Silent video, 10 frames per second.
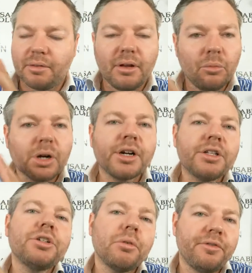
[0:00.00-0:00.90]
we're going to
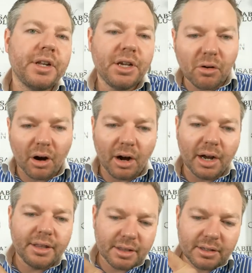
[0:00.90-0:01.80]
do a video
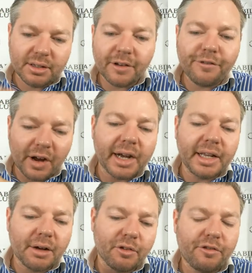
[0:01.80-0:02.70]
on defining
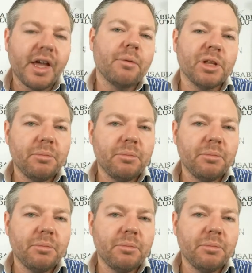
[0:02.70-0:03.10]
of a family,